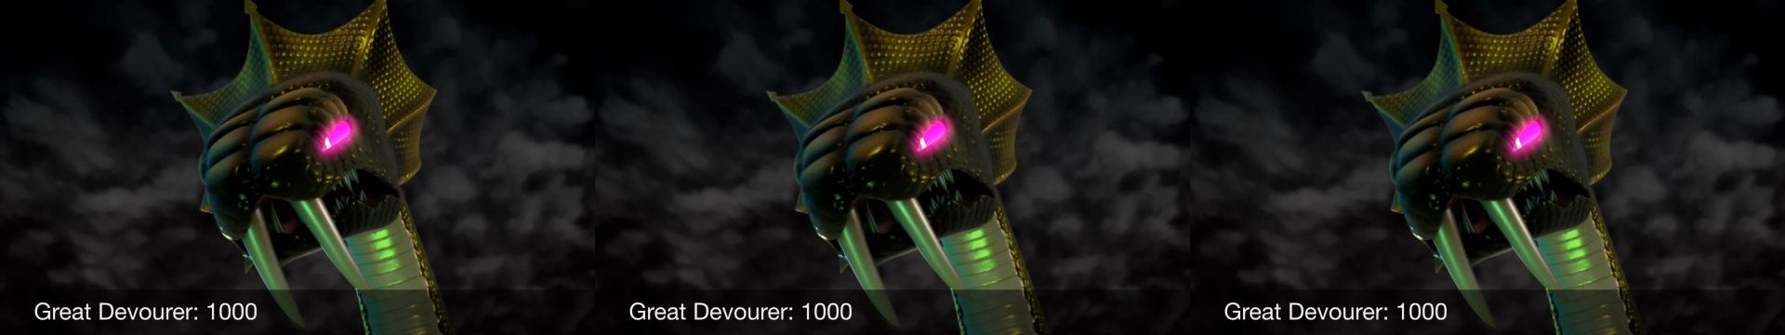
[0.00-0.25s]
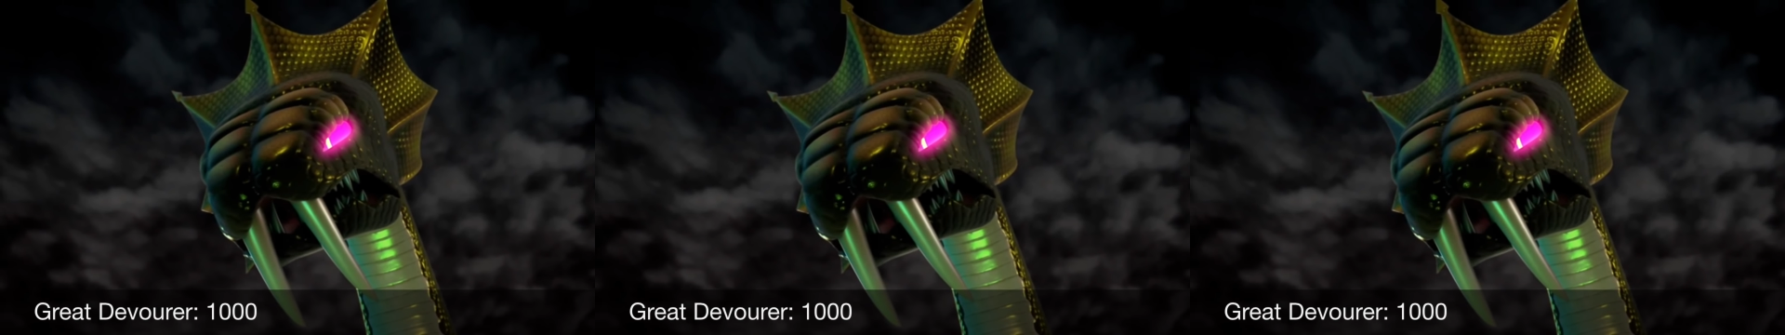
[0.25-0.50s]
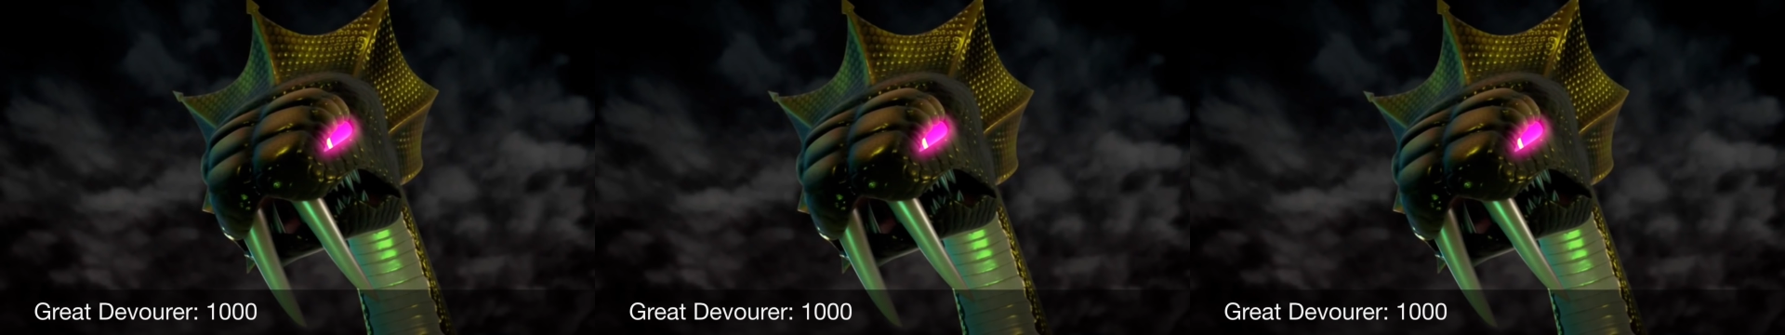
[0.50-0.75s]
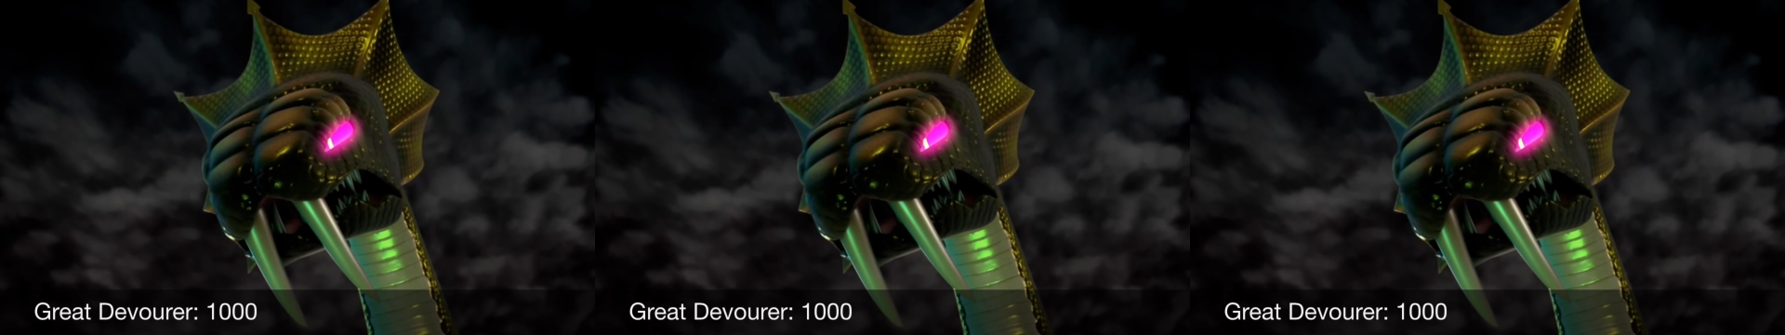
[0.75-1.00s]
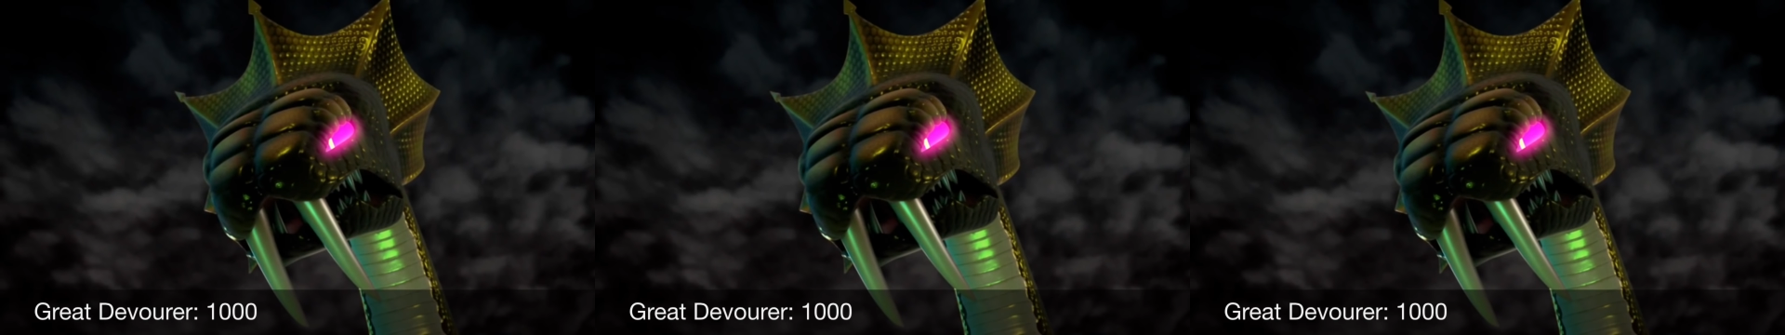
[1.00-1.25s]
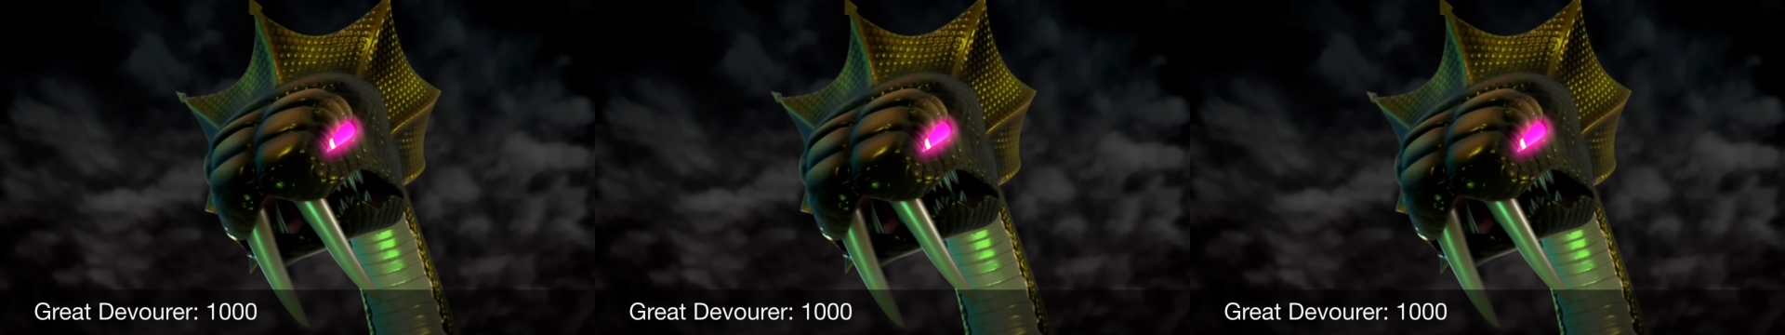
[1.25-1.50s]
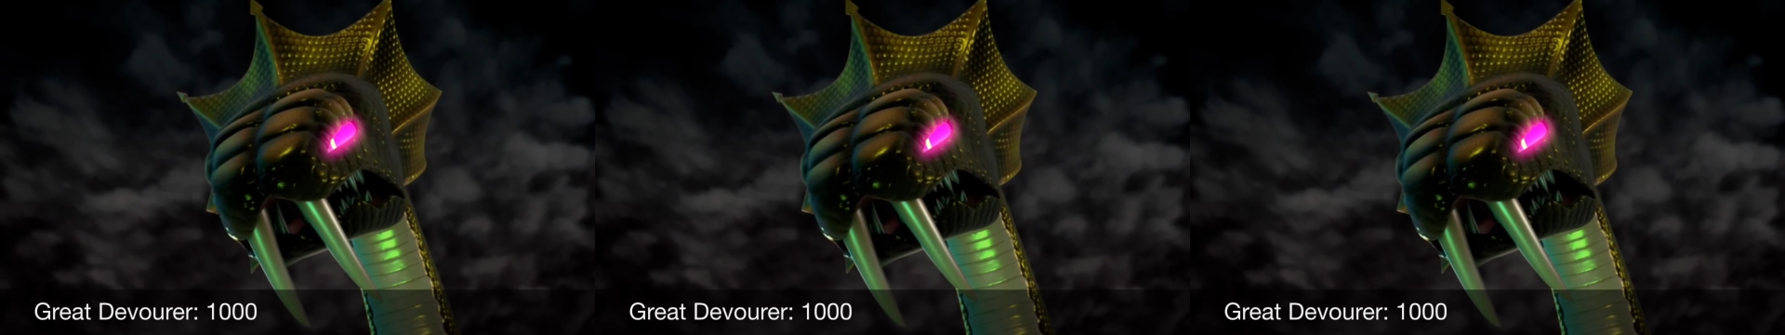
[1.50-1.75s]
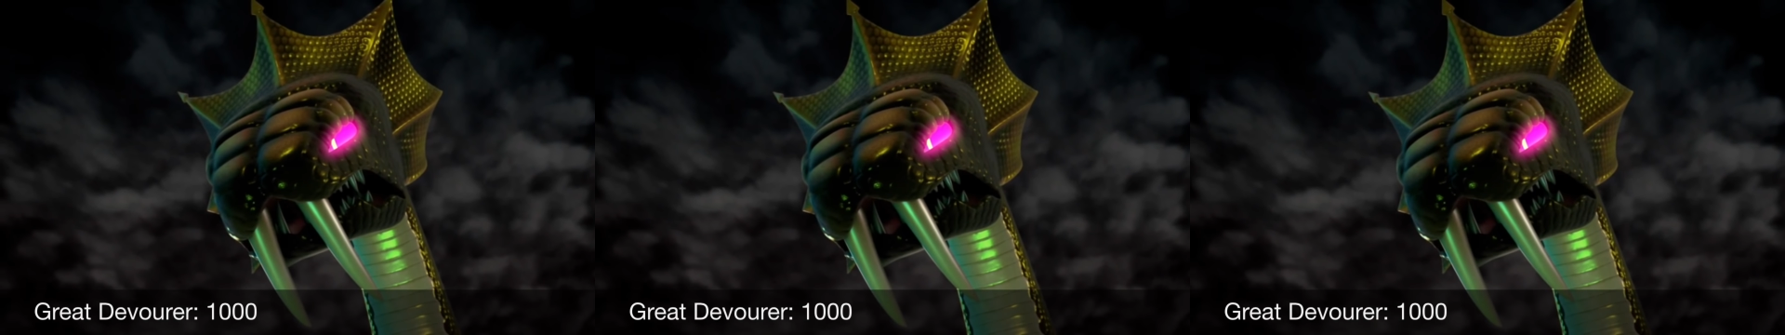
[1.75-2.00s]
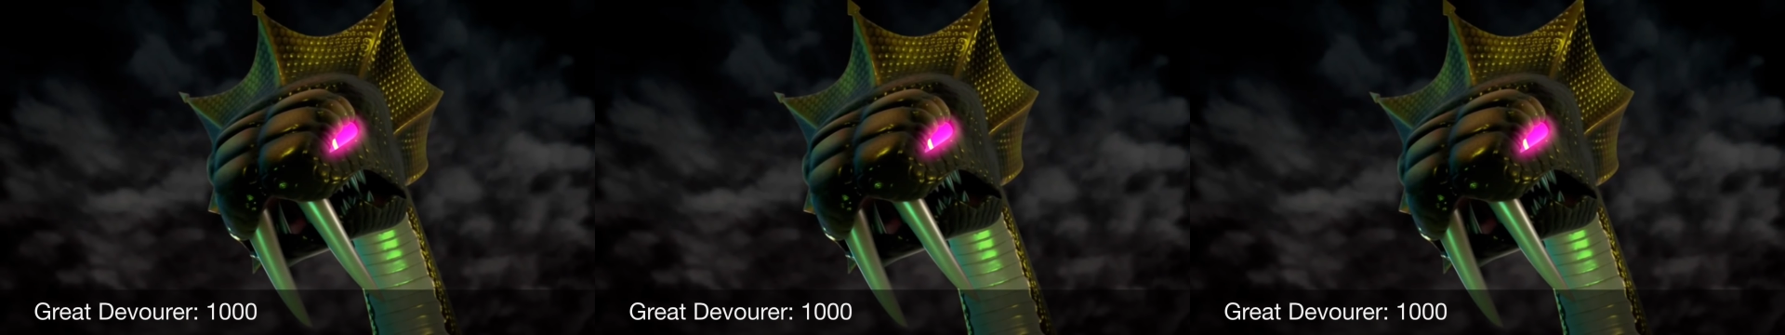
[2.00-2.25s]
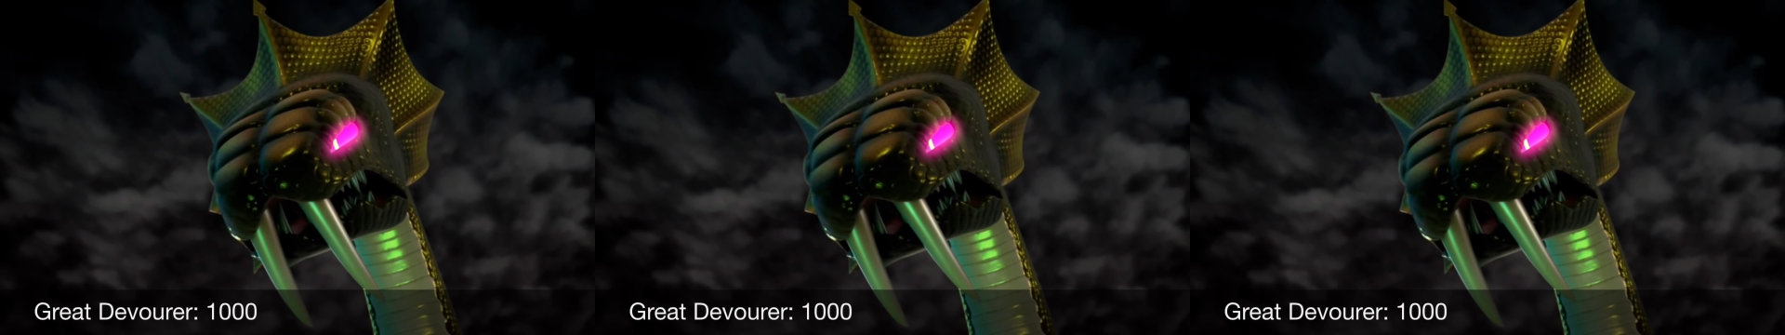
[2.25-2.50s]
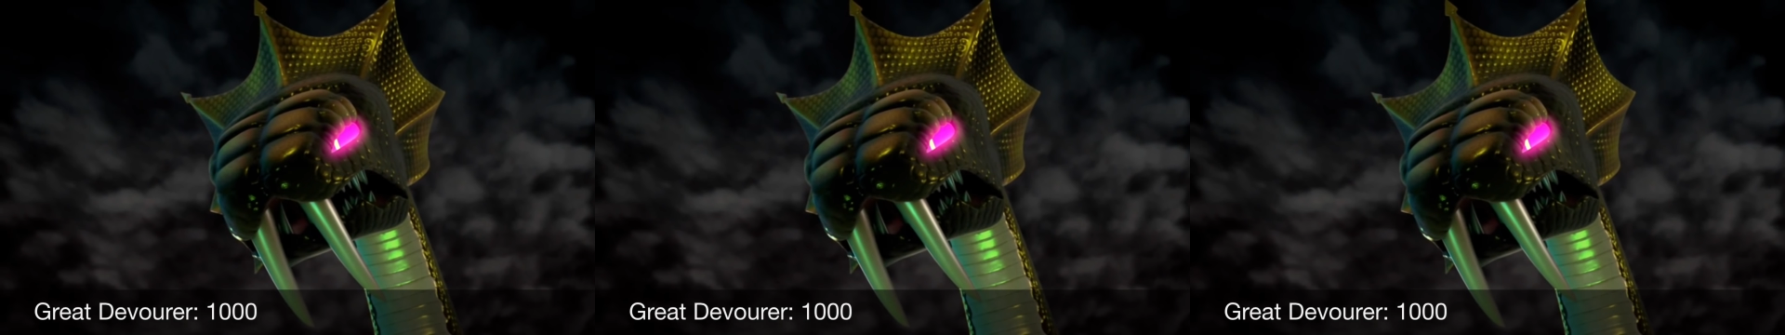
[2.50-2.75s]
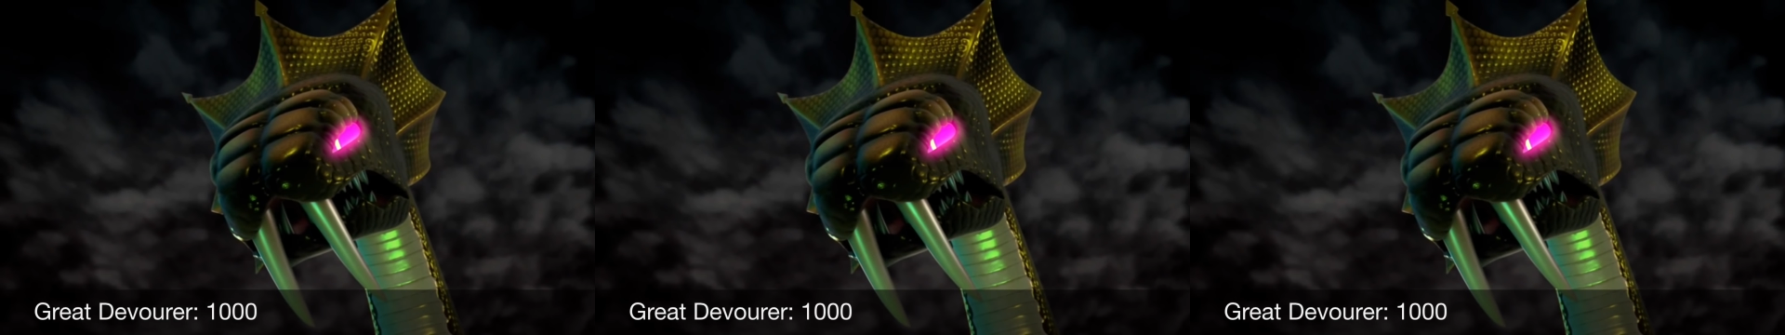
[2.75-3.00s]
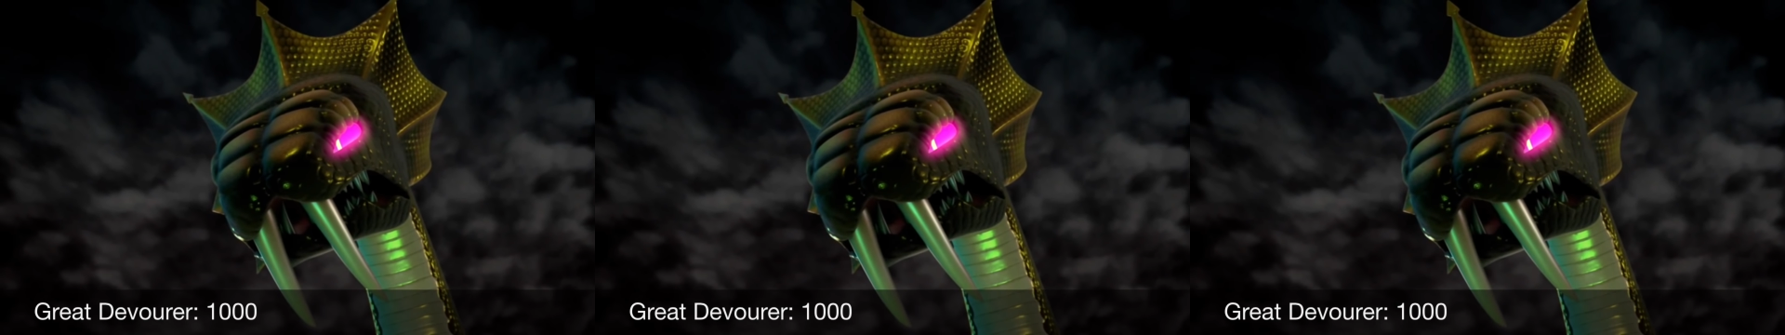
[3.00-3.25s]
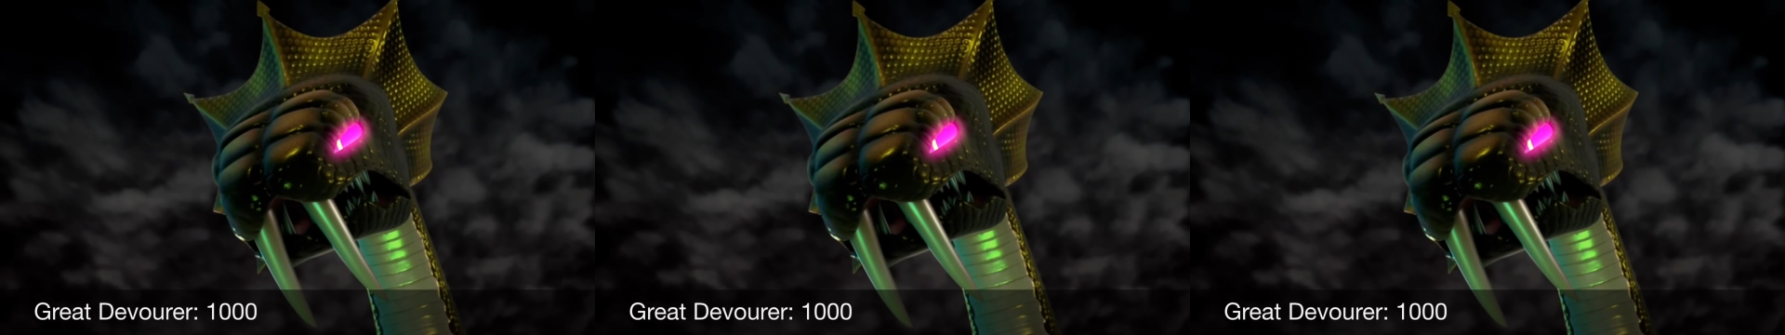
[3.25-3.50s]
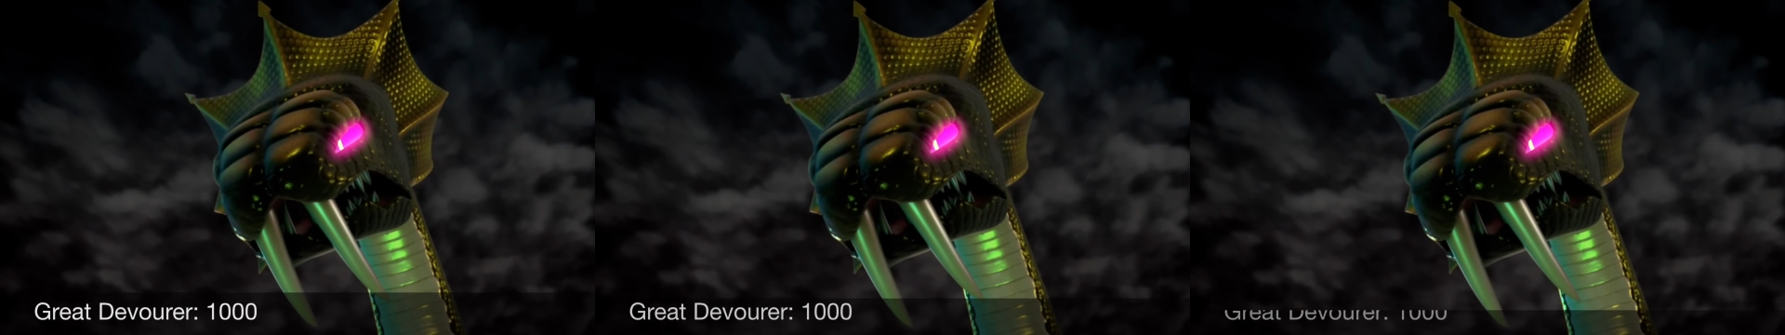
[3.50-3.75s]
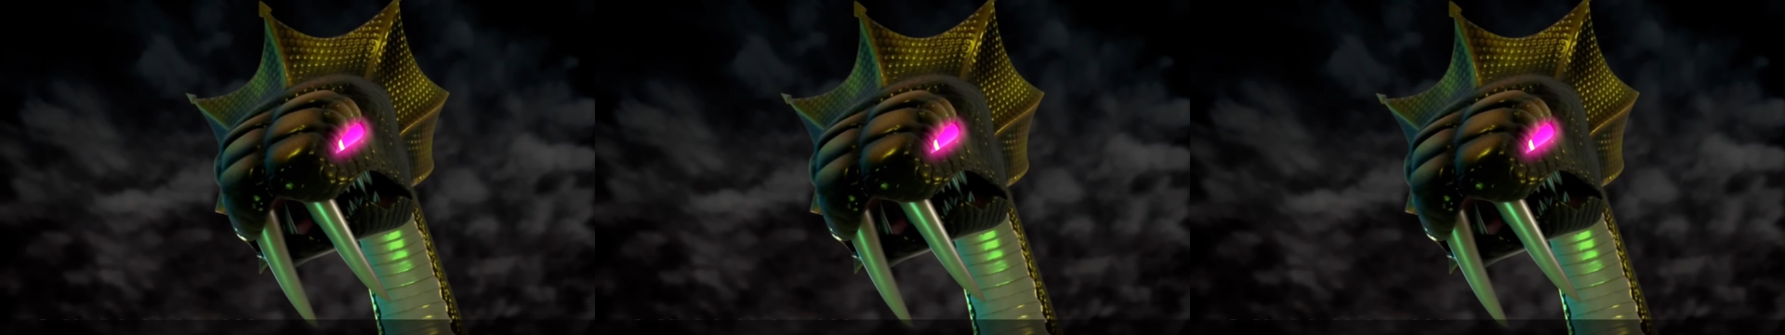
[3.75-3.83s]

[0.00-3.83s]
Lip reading: Nobody's mouth can be seen.